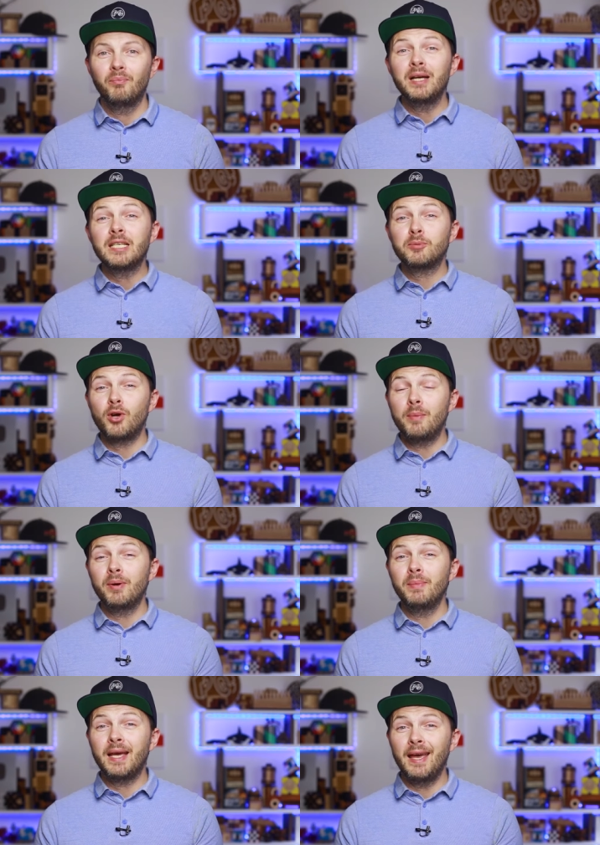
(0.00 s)
My
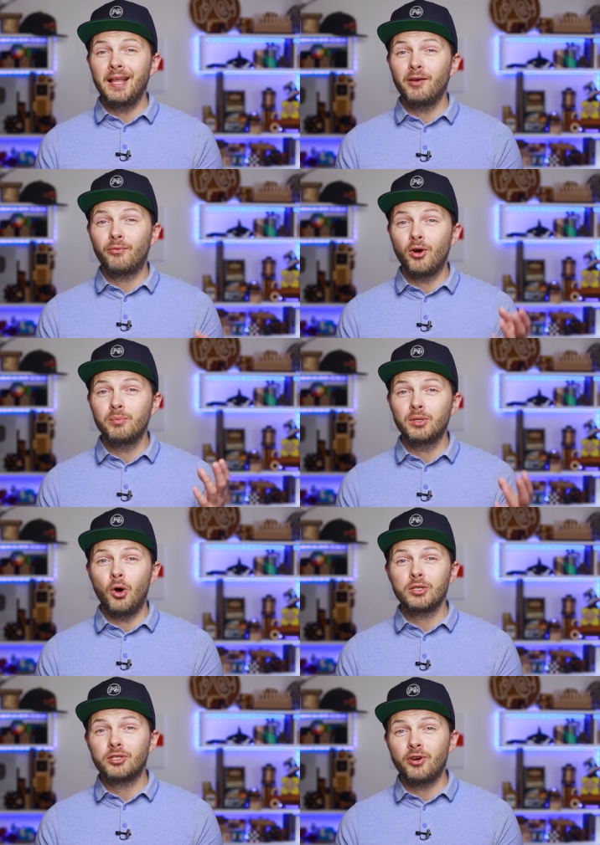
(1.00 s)
subscriber Michaela from
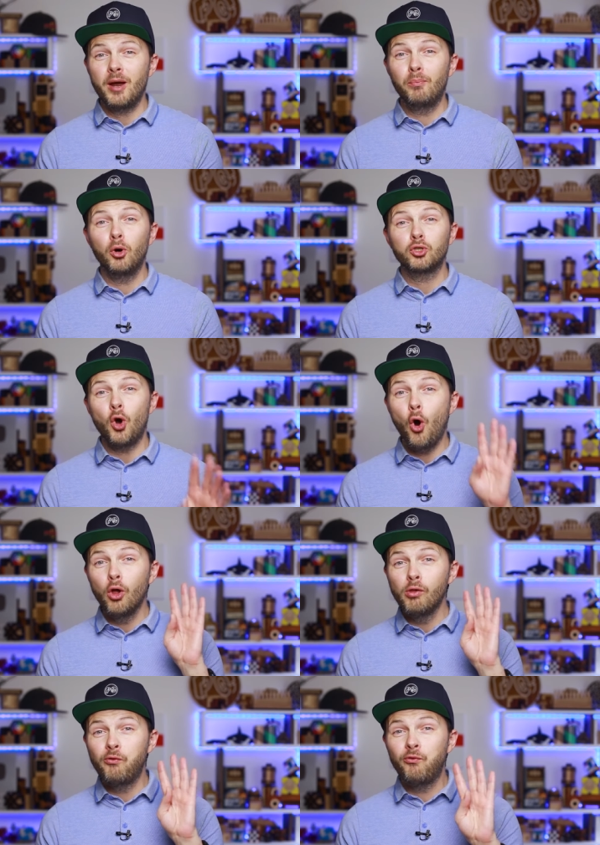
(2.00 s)
Austria bought
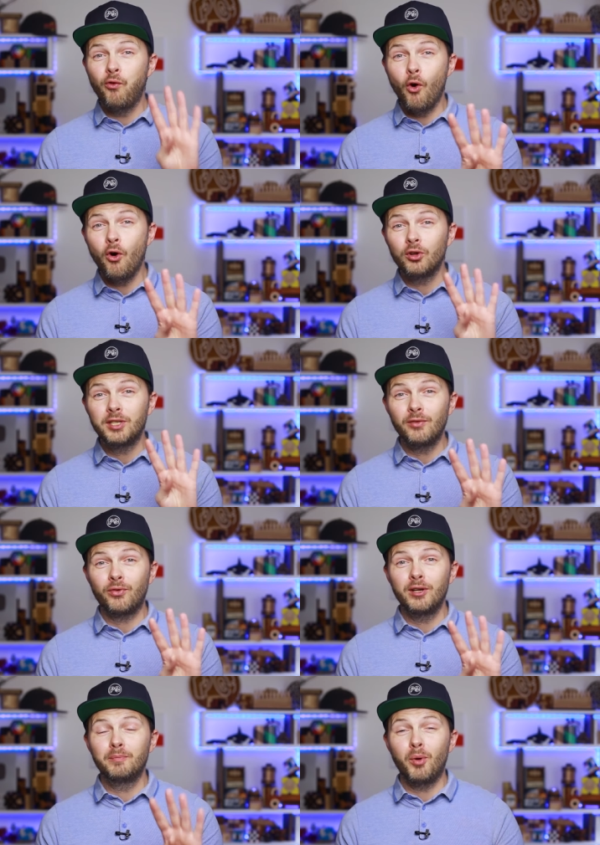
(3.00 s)
all four
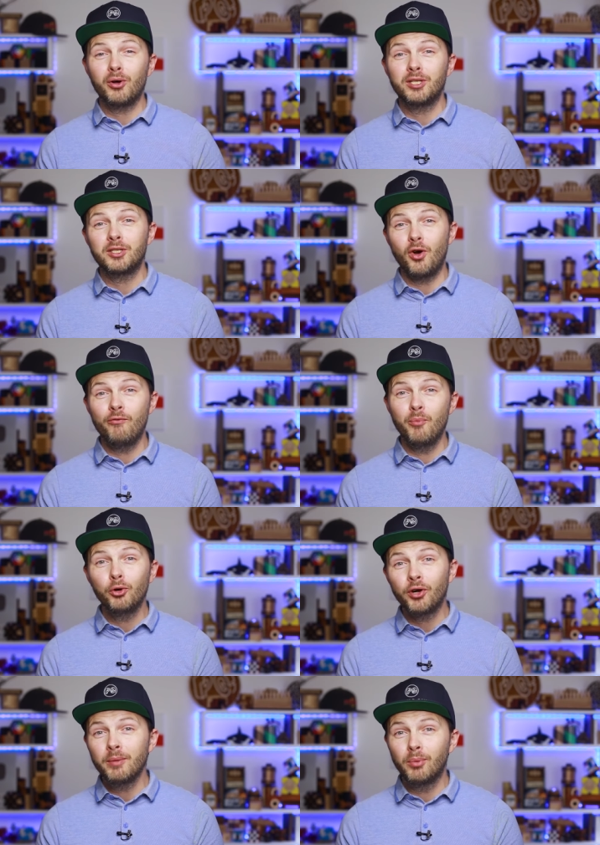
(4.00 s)
different boxes of
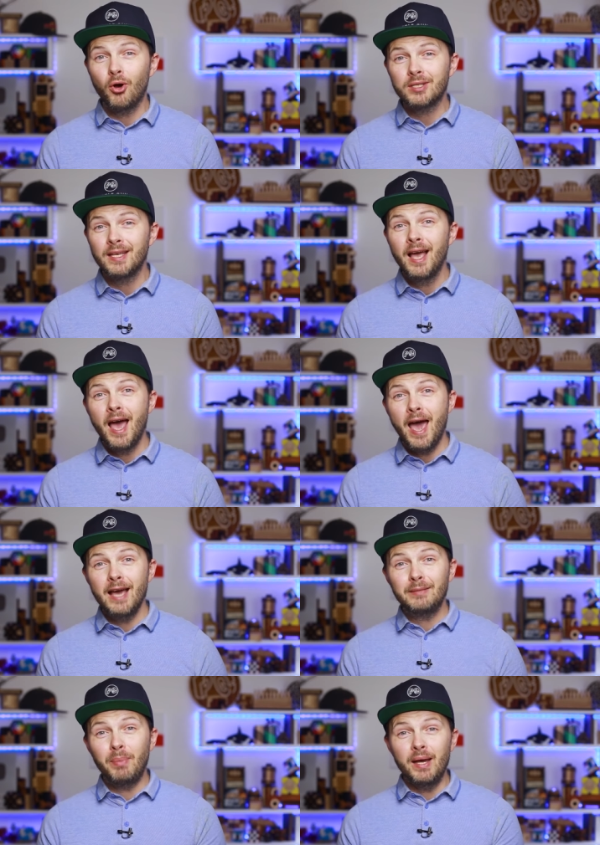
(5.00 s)
Mondrian blocks
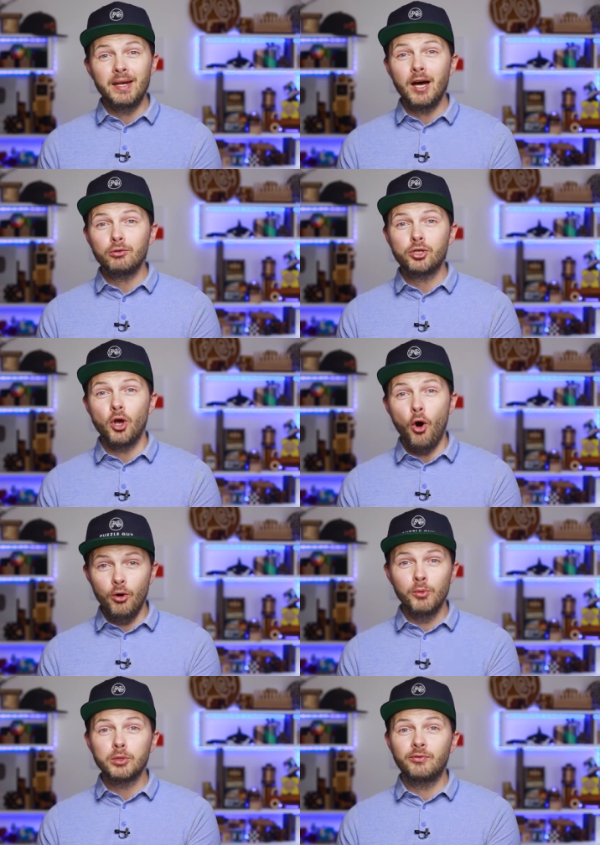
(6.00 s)
and by now she
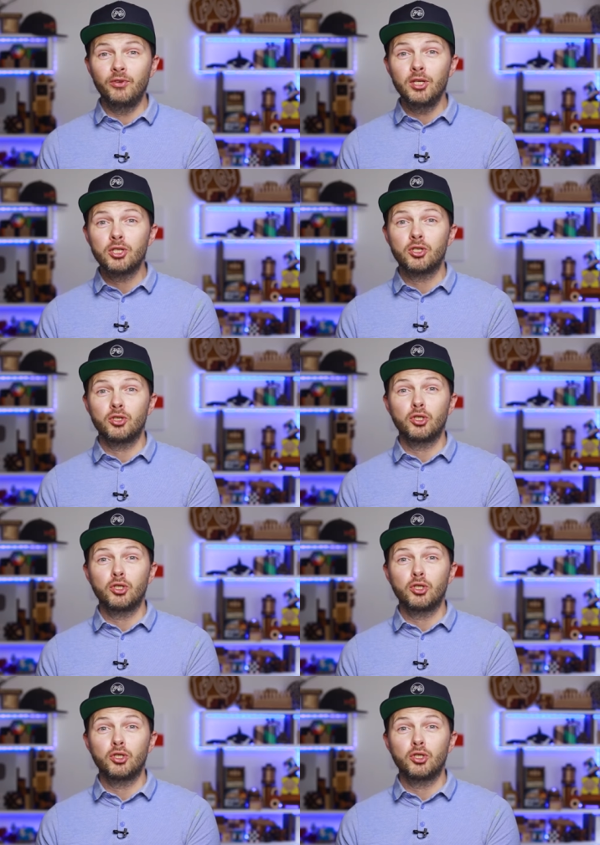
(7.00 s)
almost finished